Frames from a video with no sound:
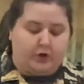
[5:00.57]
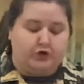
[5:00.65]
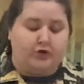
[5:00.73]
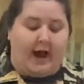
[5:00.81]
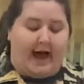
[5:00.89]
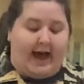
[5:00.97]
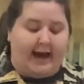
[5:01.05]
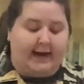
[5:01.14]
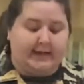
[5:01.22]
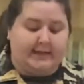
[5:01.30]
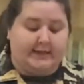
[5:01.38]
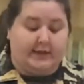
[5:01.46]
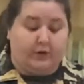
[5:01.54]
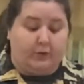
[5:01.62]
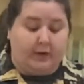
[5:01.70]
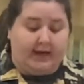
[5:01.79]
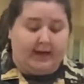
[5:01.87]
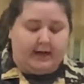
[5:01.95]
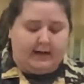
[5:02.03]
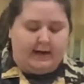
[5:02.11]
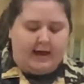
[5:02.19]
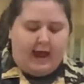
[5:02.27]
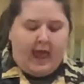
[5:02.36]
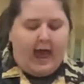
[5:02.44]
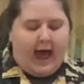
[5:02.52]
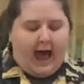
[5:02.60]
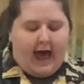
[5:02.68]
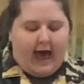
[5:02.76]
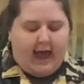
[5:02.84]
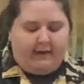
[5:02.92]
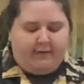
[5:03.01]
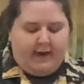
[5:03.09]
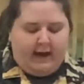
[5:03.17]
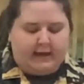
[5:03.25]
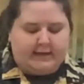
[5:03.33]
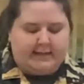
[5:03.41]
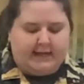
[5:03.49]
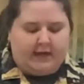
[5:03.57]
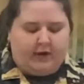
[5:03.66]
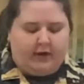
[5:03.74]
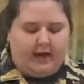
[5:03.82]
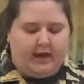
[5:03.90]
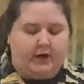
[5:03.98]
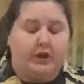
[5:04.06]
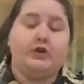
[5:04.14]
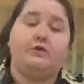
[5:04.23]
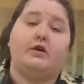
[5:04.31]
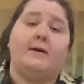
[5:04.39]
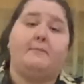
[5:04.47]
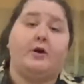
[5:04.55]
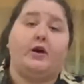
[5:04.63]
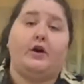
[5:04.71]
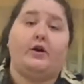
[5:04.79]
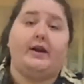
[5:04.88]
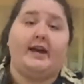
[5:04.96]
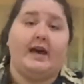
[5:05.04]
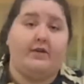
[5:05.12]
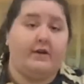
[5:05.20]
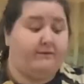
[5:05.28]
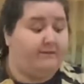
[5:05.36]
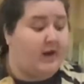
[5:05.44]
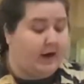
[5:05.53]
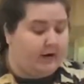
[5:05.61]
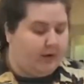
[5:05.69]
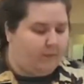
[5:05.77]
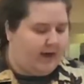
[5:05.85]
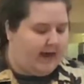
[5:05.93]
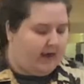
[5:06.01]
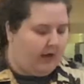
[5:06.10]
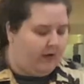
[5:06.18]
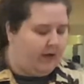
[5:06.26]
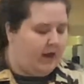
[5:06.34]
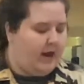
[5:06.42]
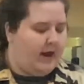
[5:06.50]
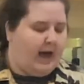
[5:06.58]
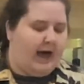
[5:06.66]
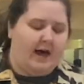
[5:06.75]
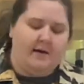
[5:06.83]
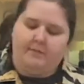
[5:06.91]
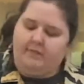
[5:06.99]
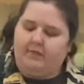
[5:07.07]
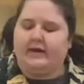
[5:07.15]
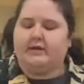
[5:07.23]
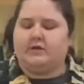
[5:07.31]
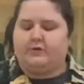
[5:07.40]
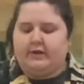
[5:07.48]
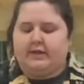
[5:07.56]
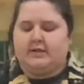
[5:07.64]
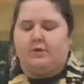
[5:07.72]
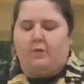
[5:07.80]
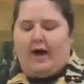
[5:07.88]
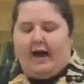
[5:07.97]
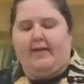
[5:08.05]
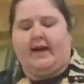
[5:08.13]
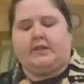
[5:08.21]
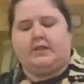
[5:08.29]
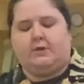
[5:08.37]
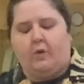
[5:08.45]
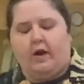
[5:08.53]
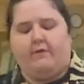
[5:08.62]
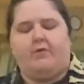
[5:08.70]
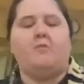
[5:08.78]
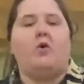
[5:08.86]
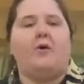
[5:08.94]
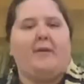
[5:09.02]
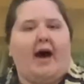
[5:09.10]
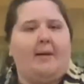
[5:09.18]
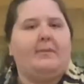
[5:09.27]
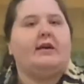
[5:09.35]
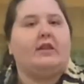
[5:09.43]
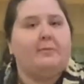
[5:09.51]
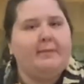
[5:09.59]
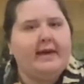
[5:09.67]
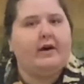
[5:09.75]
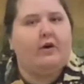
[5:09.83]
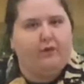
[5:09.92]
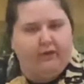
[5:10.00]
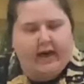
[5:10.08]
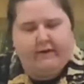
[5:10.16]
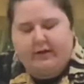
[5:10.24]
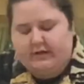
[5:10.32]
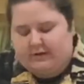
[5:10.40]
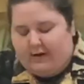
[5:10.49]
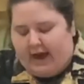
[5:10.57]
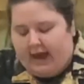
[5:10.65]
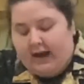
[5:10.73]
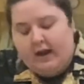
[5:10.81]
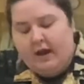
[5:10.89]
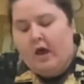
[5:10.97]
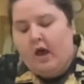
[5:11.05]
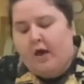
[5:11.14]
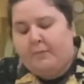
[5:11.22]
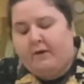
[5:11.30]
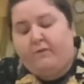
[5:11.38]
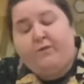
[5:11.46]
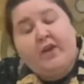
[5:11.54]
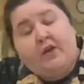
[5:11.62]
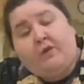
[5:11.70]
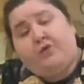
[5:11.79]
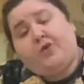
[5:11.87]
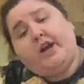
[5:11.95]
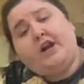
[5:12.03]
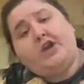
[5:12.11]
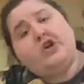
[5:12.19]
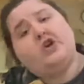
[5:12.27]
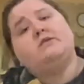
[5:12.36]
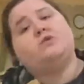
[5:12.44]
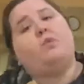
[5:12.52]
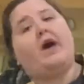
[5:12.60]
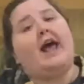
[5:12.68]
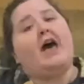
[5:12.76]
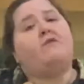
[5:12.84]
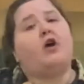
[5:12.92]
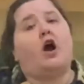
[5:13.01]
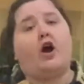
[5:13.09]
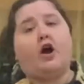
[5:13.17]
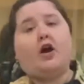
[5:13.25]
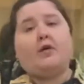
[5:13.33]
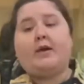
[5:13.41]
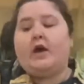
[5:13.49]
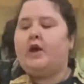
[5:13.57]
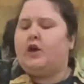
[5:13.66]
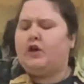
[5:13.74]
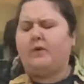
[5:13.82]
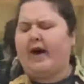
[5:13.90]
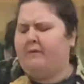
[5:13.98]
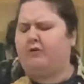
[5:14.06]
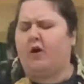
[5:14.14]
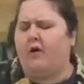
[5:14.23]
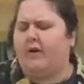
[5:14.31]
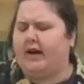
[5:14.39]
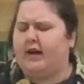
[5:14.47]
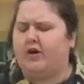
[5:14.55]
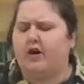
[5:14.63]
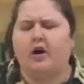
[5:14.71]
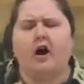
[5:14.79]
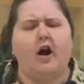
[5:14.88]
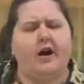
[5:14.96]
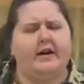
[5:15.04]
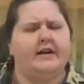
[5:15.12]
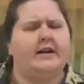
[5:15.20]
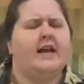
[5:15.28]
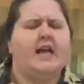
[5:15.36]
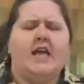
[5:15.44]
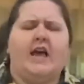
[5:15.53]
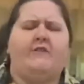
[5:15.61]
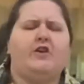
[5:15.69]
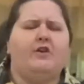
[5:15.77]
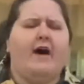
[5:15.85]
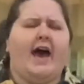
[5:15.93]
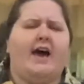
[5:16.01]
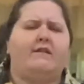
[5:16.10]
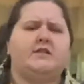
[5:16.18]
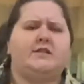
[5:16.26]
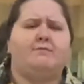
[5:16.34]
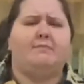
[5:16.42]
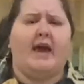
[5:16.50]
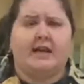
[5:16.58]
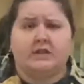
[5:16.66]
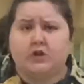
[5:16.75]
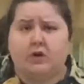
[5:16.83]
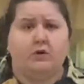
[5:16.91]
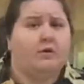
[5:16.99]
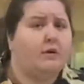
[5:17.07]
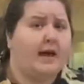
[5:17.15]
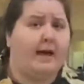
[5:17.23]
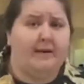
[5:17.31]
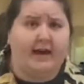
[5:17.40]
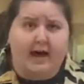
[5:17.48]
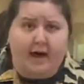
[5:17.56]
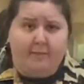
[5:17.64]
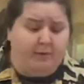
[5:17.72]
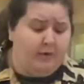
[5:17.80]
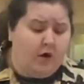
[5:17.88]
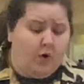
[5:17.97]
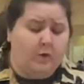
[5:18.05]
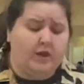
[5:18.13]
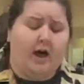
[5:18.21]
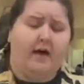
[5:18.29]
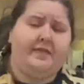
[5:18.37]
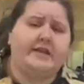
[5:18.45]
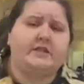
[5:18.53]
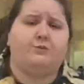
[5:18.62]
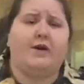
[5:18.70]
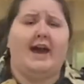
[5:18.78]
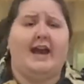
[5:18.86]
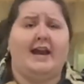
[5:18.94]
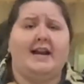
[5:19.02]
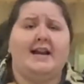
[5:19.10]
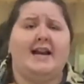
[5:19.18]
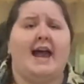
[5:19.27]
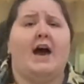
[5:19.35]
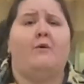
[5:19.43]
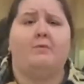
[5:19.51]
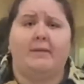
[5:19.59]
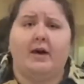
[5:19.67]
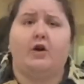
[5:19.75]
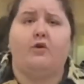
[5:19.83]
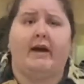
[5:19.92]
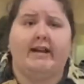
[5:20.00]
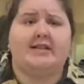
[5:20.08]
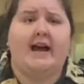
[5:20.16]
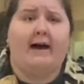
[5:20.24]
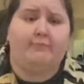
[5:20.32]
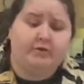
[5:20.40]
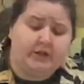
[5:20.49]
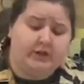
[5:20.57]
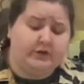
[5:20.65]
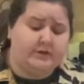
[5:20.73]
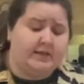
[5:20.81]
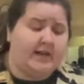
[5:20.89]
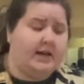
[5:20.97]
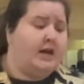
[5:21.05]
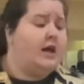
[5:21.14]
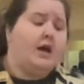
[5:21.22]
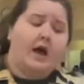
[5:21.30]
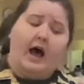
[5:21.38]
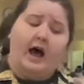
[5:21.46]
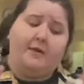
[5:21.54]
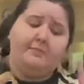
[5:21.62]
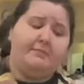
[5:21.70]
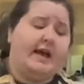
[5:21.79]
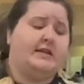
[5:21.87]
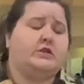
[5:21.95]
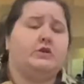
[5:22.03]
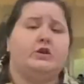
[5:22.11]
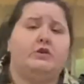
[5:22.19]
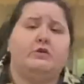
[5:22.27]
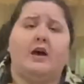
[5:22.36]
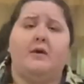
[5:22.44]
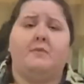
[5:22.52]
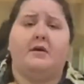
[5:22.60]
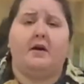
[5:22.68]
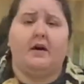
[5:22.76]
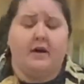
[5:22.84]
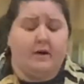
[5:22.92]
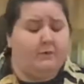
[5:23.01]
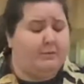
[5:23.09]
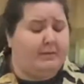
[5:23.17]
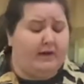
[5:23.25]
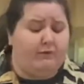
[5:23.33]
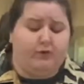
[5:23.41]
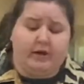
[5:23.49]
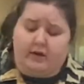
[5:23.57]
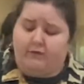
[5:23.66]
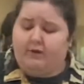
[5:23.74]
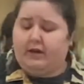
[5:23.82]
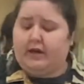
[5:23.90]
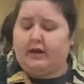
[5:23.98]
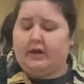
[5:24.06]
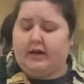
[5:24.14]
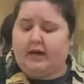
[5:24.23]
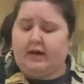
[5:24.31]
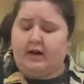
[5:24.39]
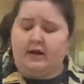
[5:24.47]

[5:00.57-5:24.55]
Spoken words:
dried dill weed. I think dill and cucumber go together very well. There's a reason why that's one of the more popular pickle flavors, right? But feel free to use whatever herb you have growing in your garden. If you have some basil coming up with all this rain, now would be a great time to use it. Basil cucumber would be really, really good.